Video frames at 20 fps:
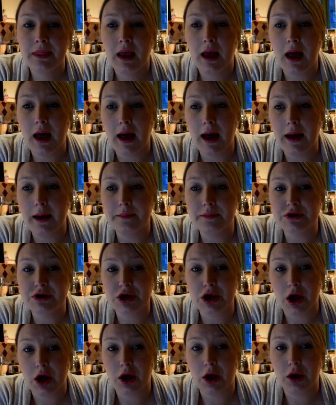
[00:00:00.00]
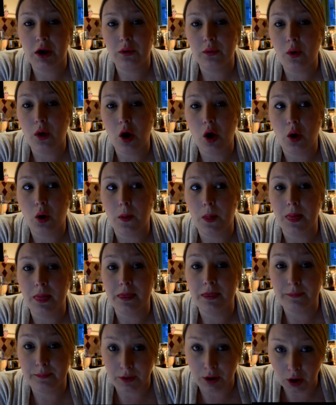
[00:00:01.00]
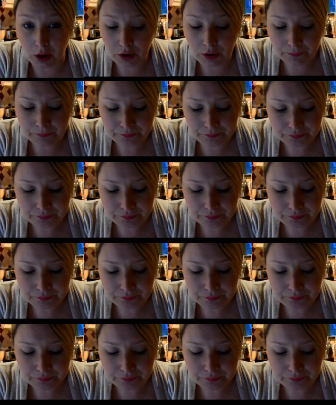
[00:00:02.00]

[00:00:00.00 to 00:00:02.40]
to go on the blog.